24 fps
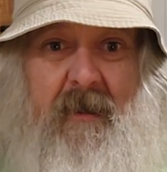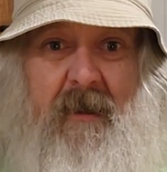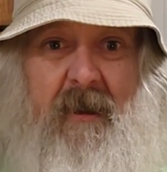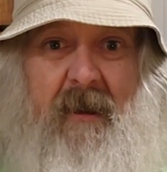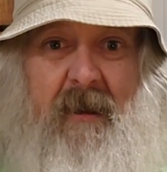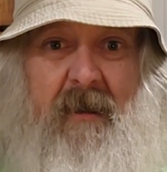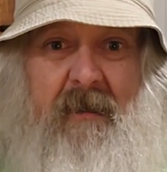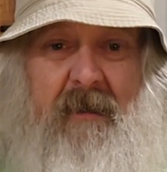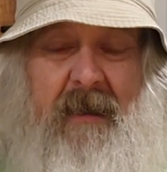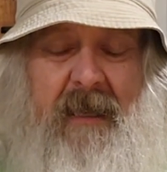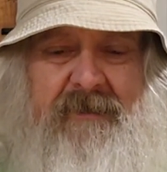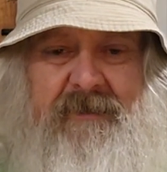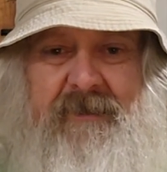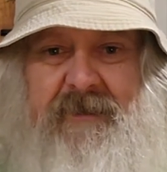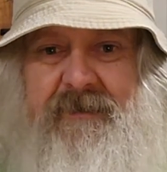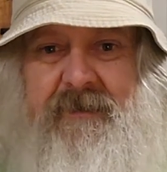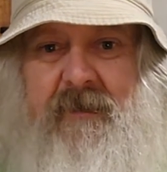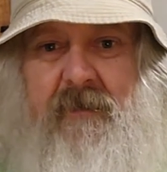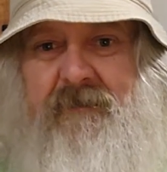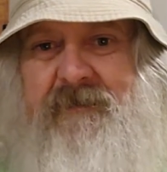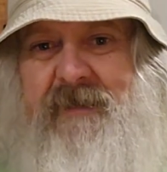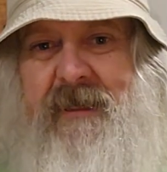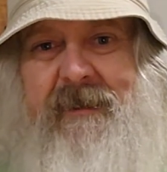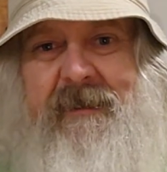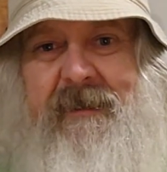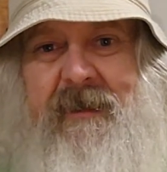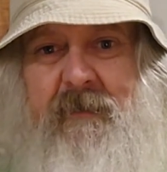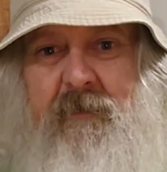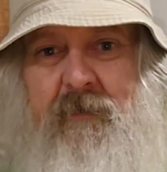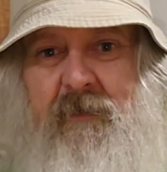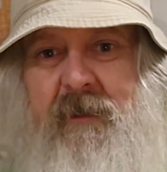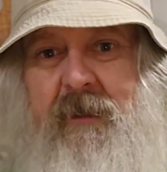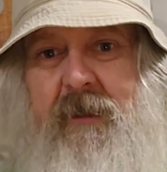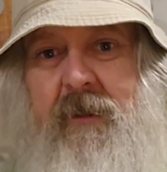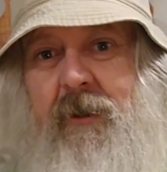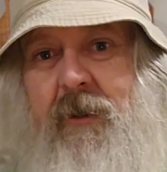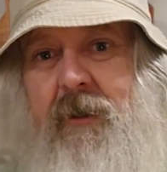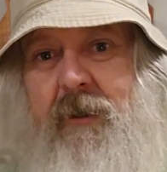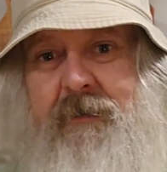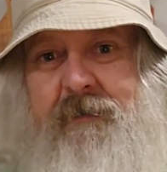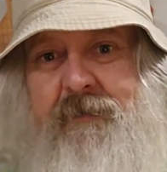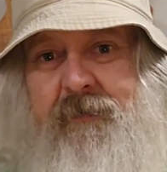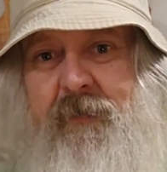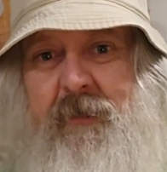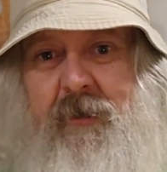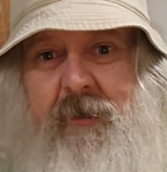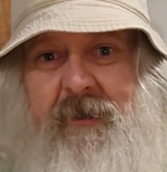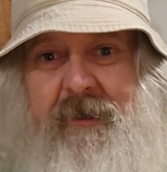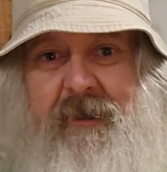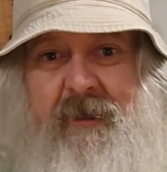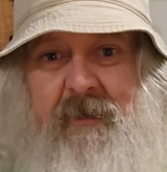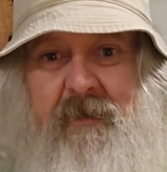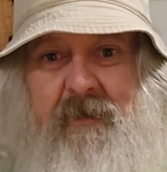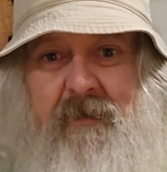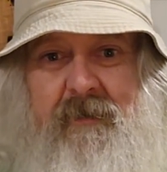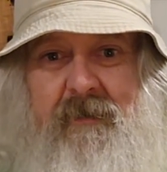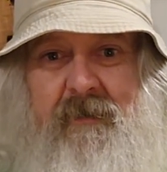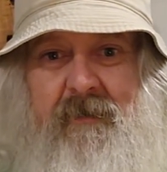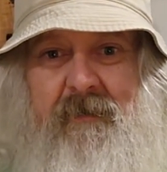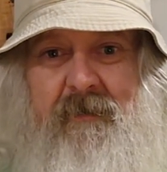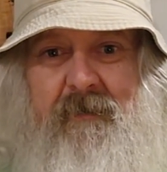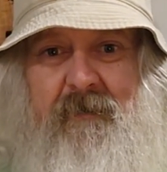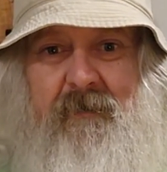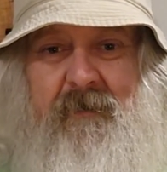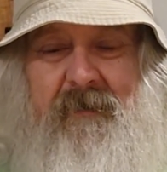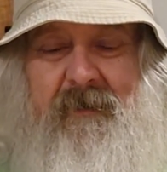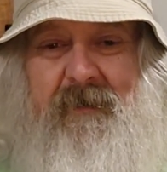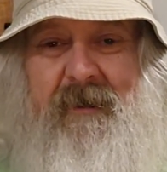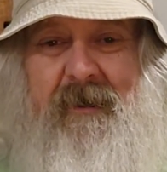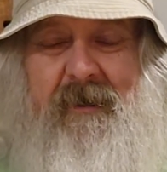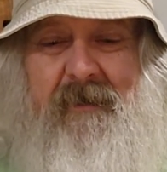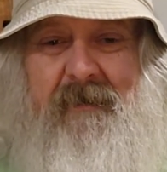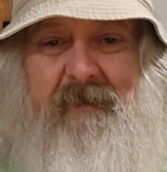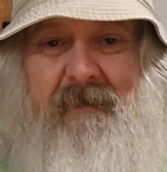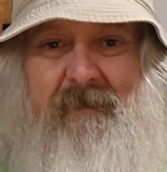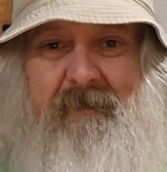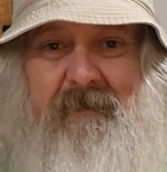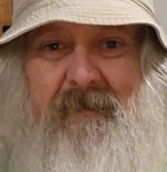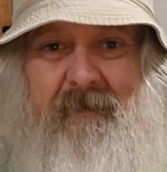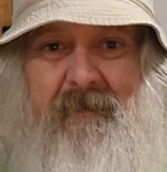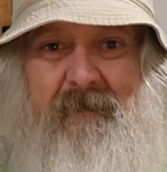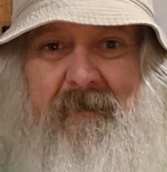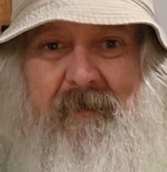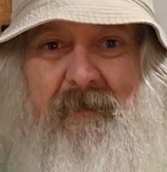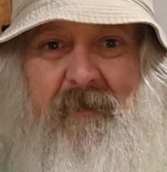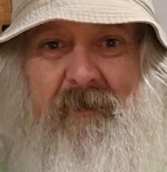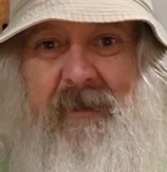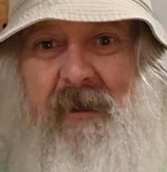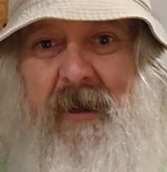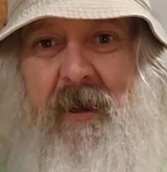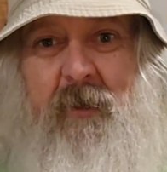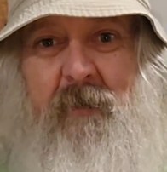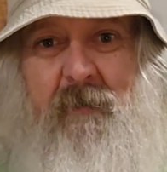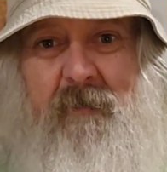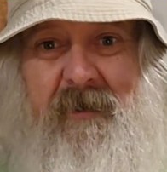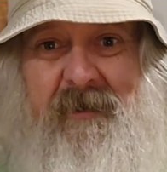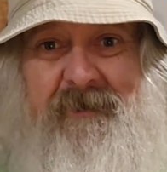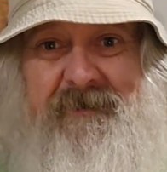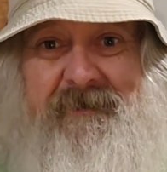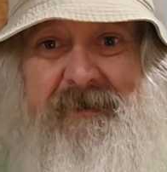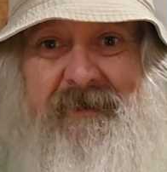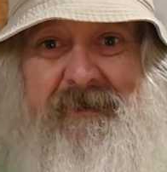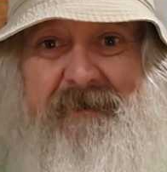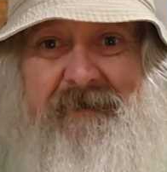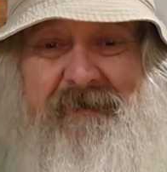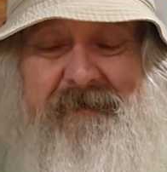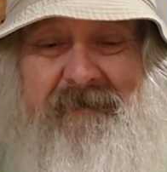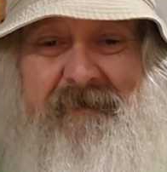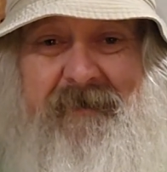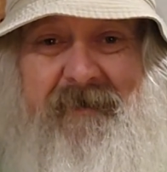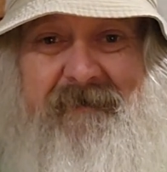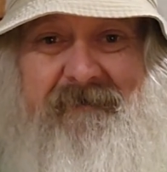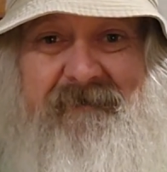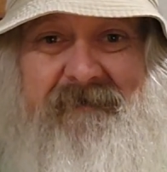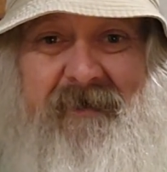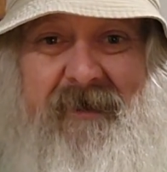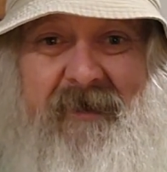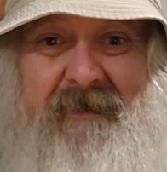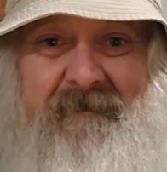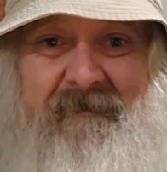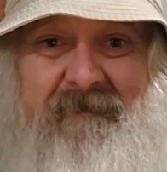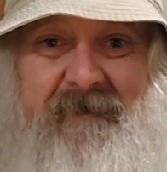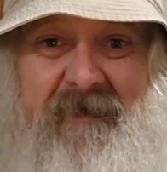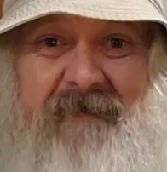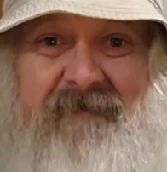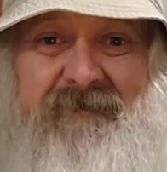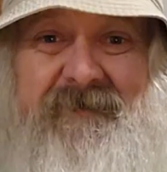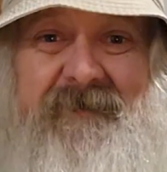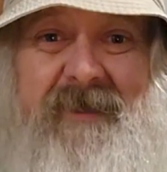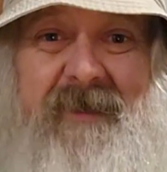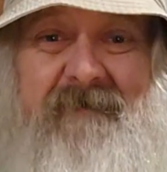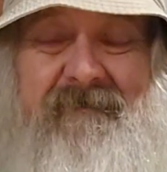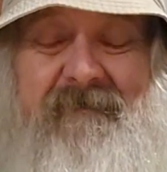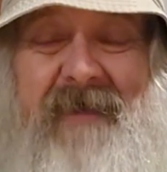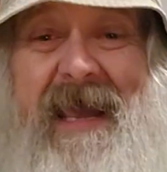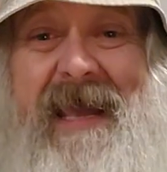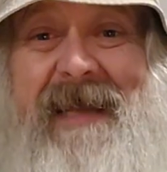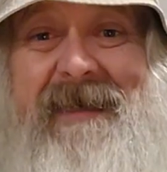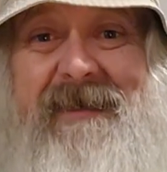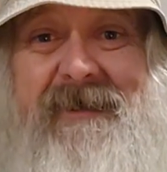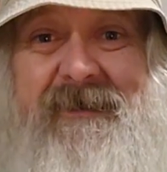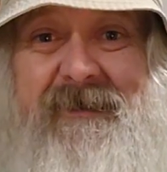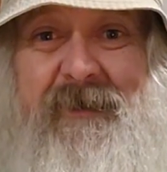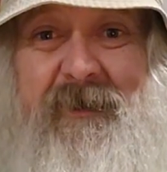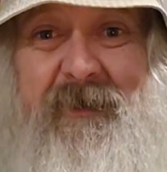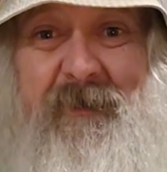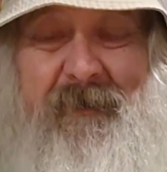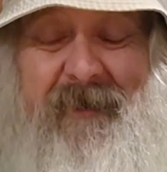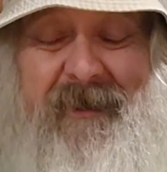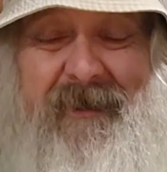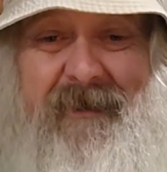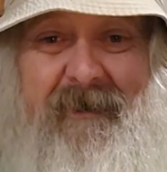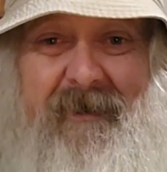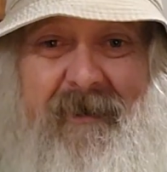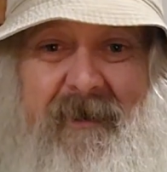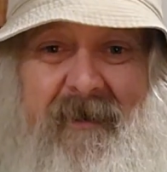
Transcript: I just don't think it would have looked prettier with a whole bunch of stuff added to it.